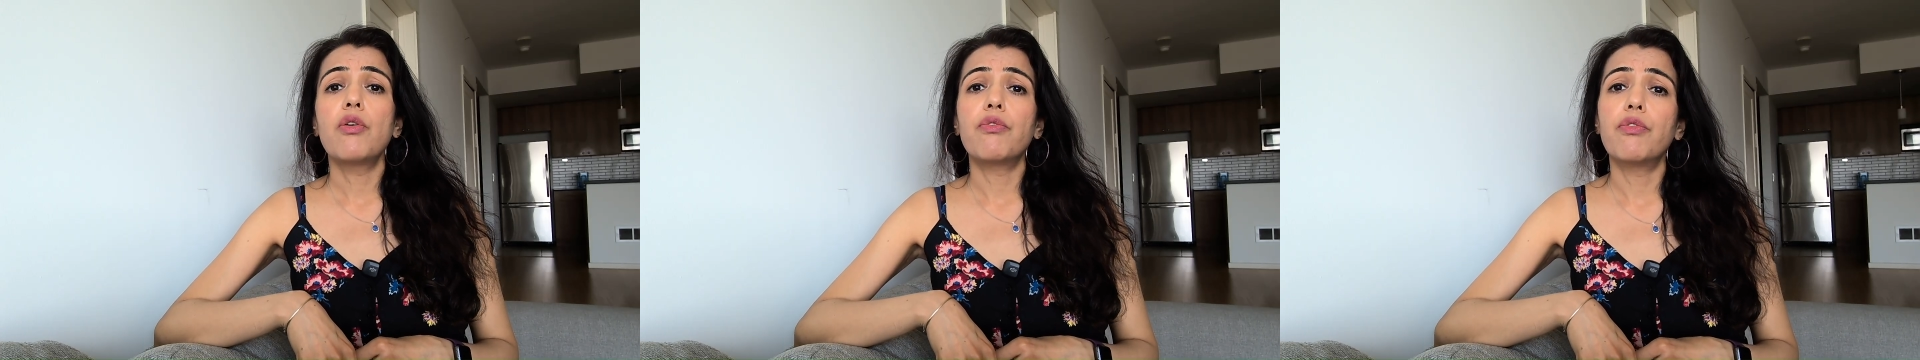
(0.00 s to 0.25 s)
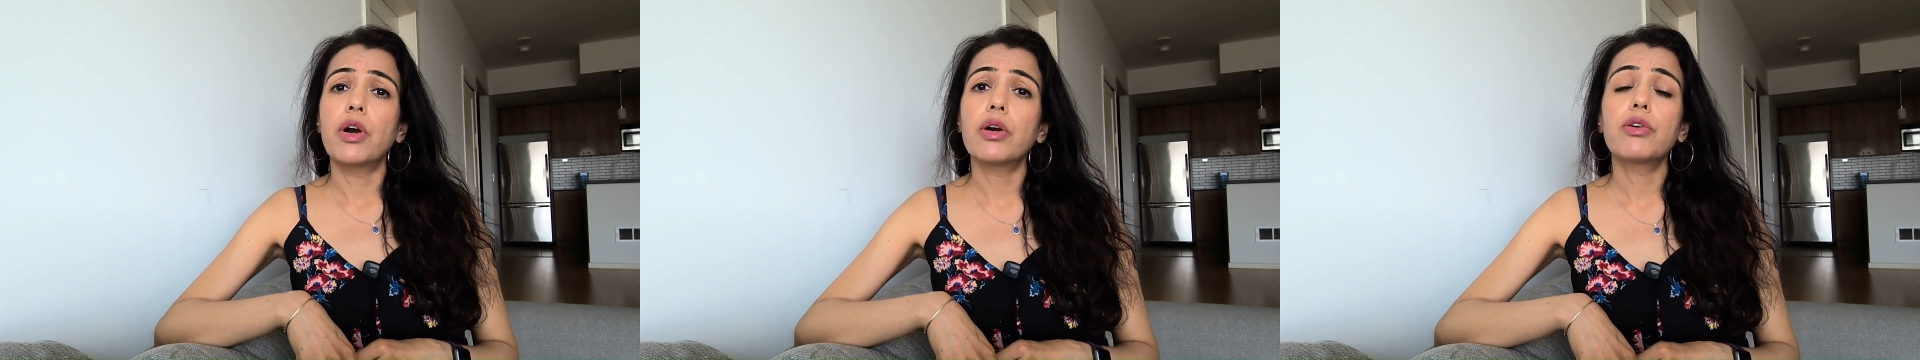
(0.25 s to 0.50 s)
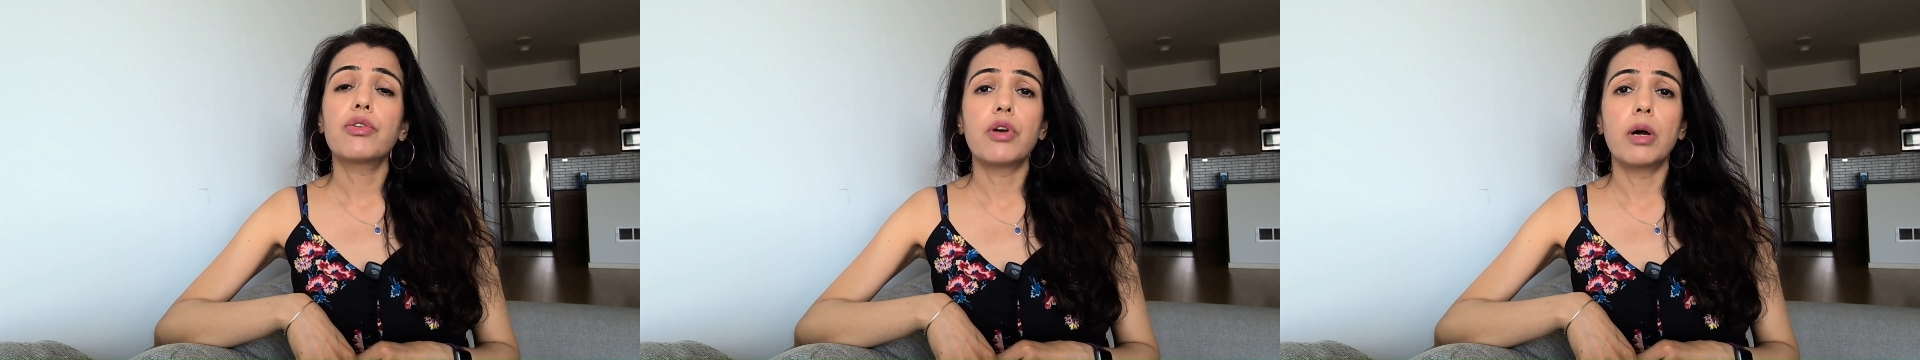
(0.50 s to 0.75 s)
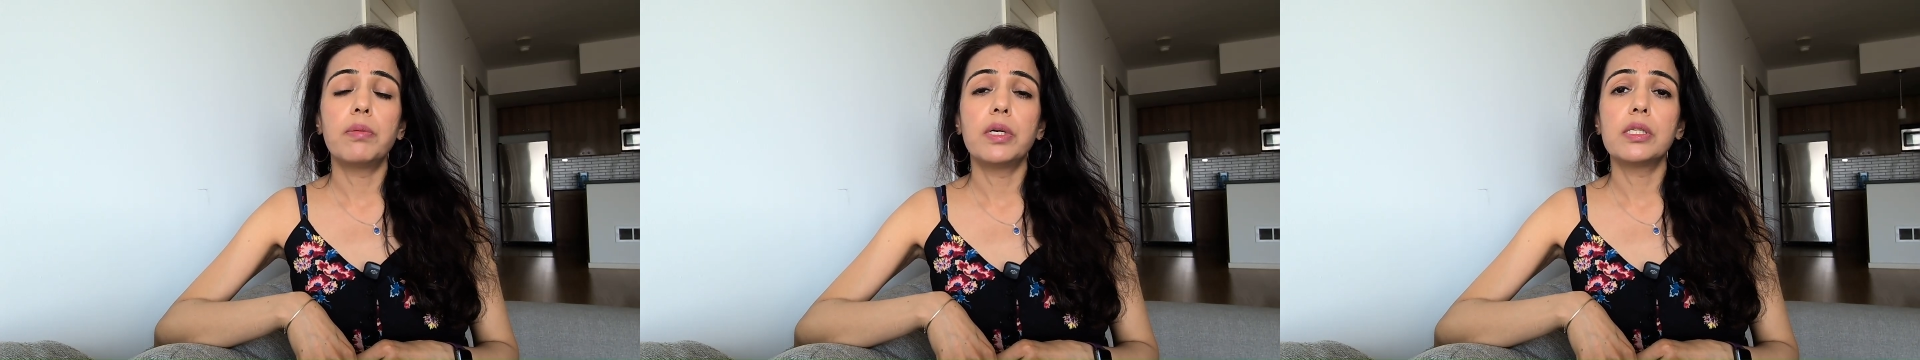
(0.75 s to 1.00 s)
work
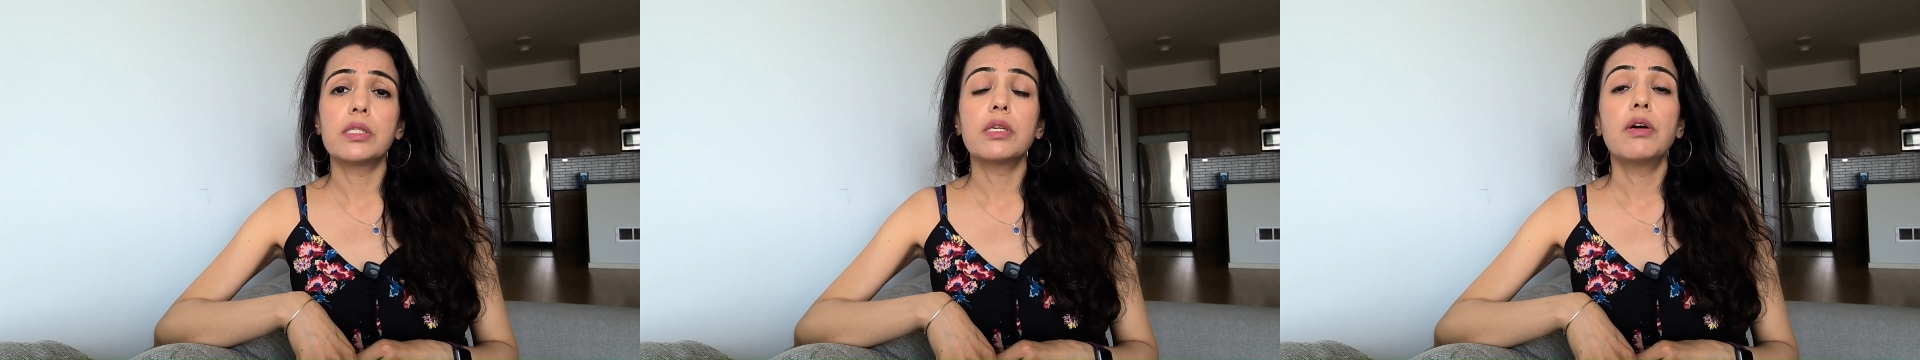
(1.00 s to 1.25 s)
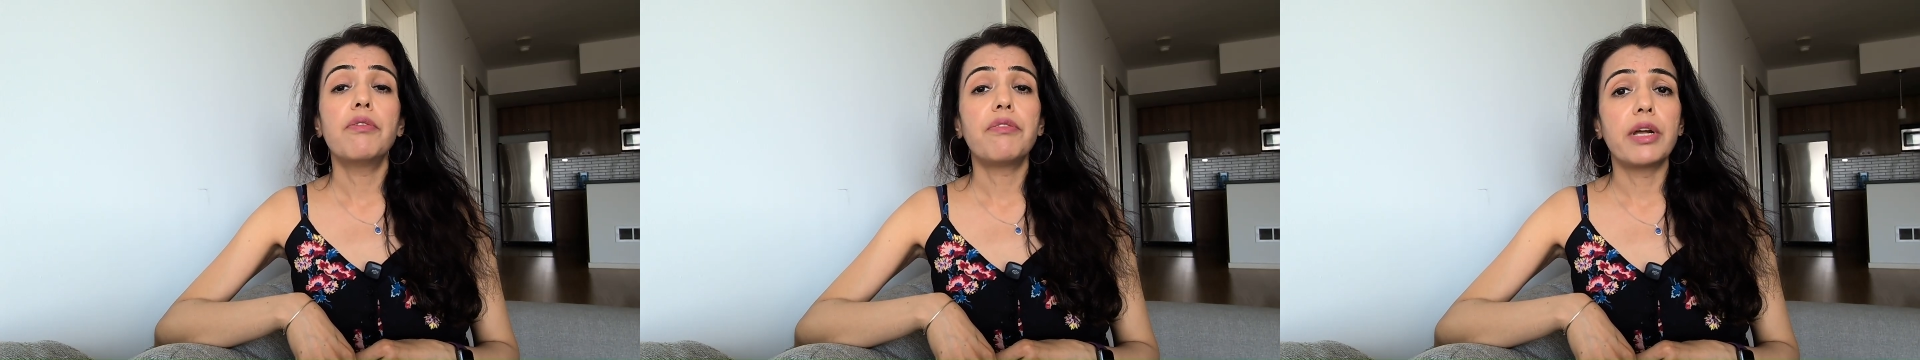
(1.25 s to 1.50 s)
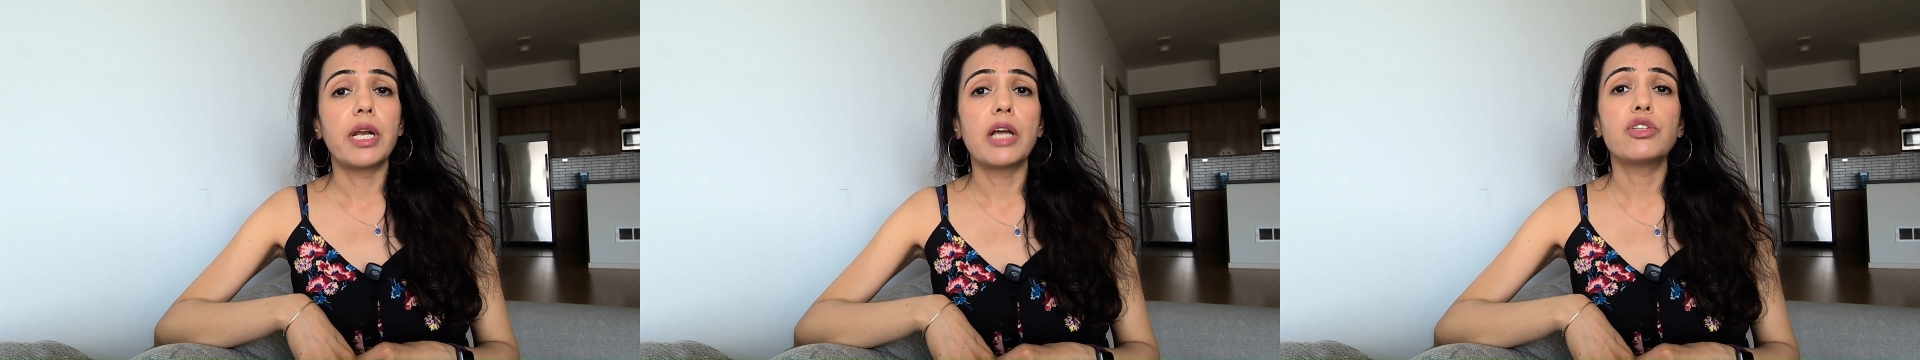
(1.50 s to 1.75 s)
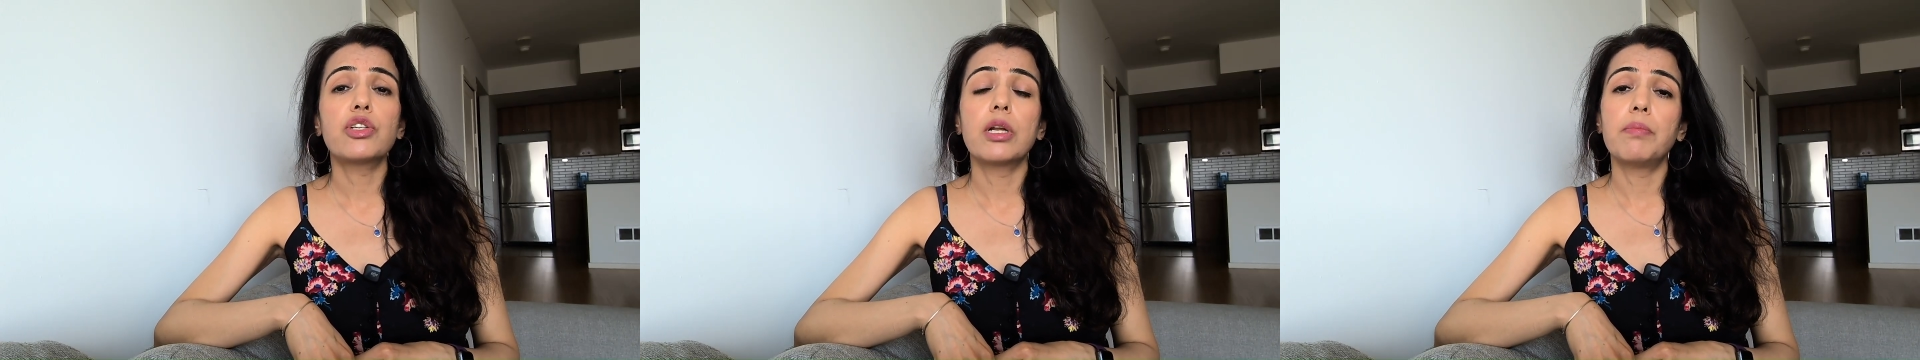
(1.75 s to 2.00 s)
troubles,
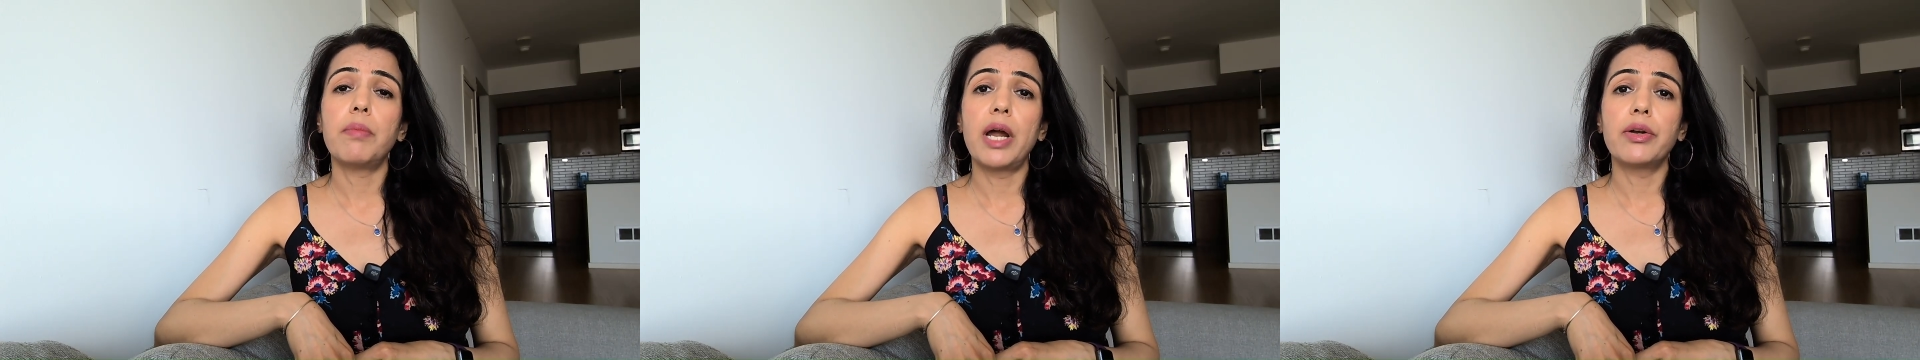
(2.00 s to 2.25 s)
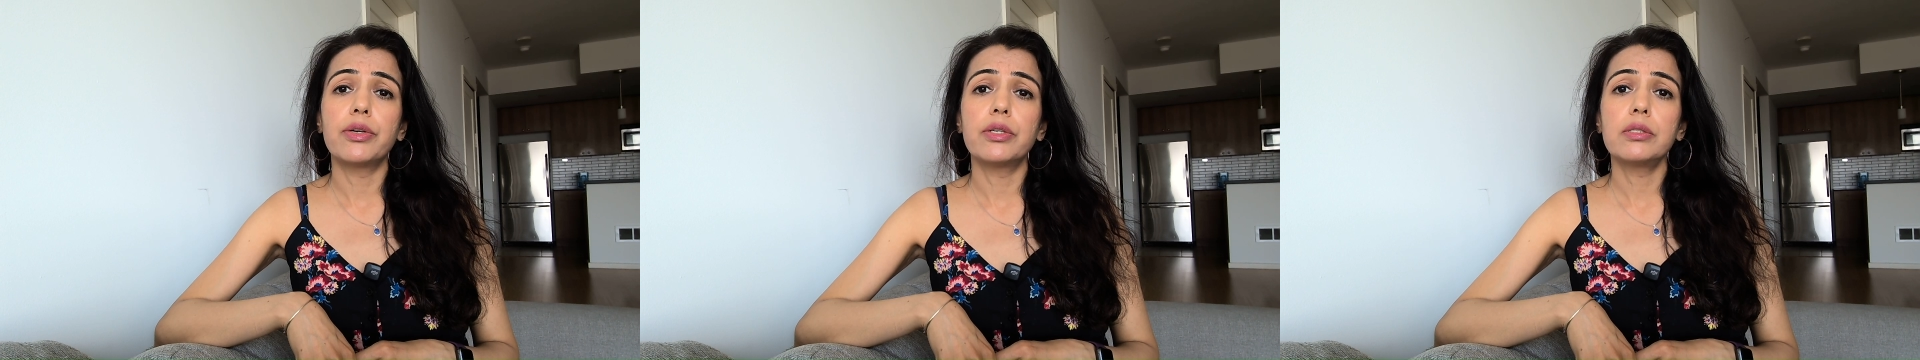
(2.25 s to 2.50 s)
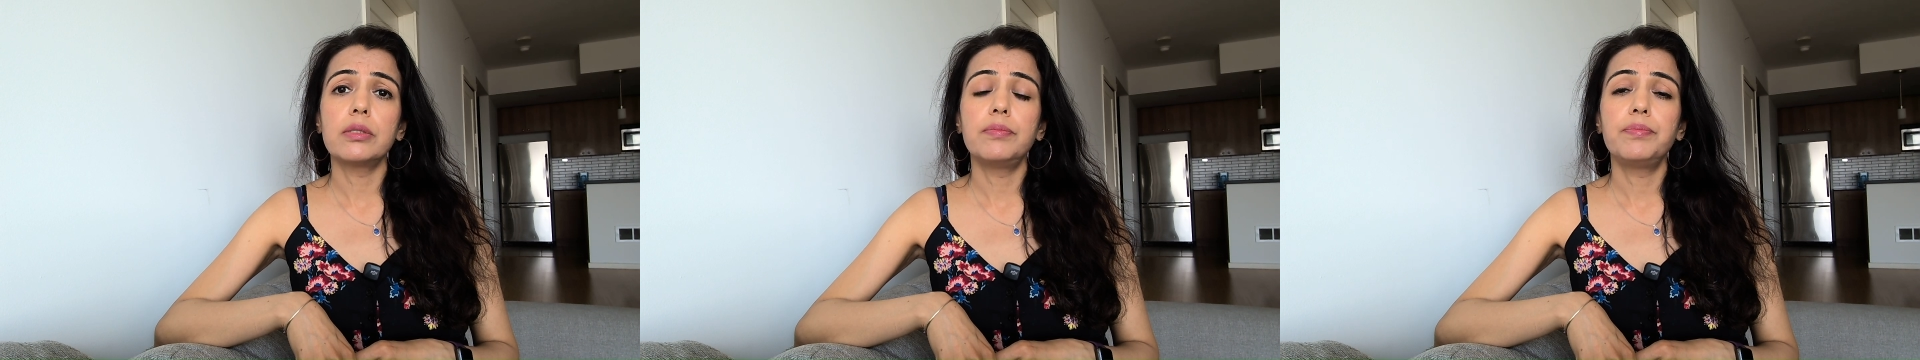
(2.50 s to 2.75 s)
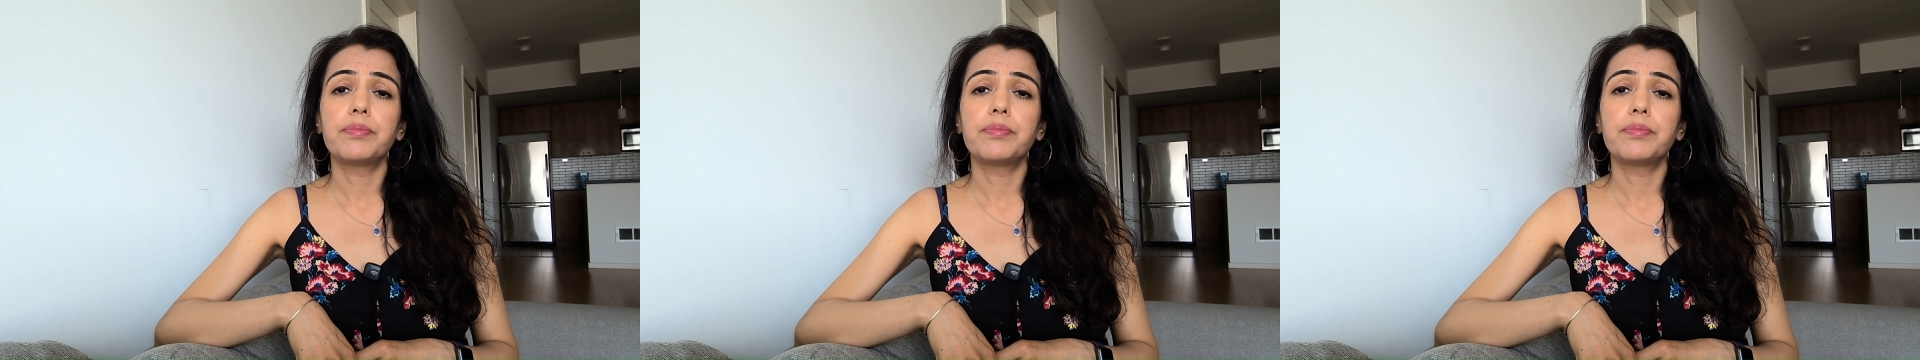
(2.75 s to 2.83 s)
financial matters.